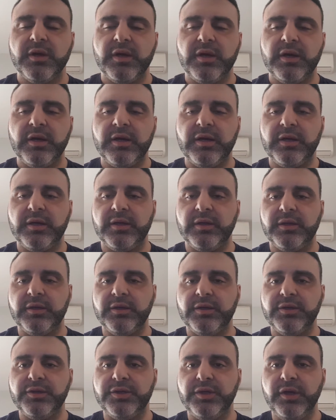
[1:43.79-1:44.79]

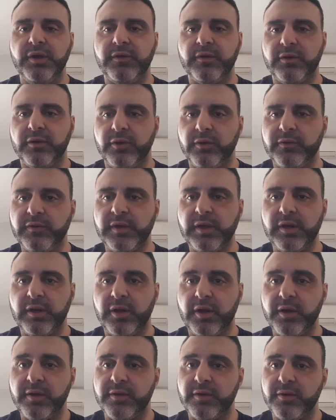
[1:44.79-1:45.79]
She's a horse that
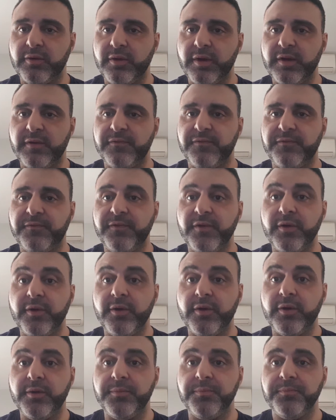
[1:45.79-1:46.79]
likes the ground
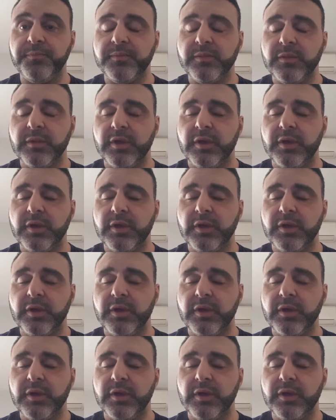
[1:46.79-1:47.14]
firm.